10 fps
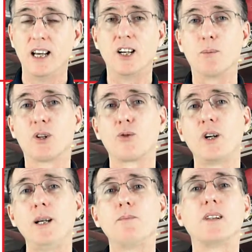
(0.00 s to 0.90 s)
Number
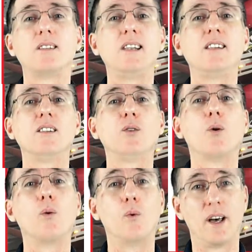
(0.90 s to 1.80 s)
three, season
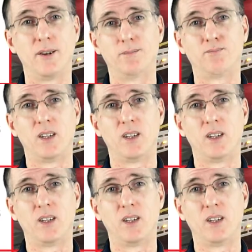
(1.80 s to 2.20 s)
or weather.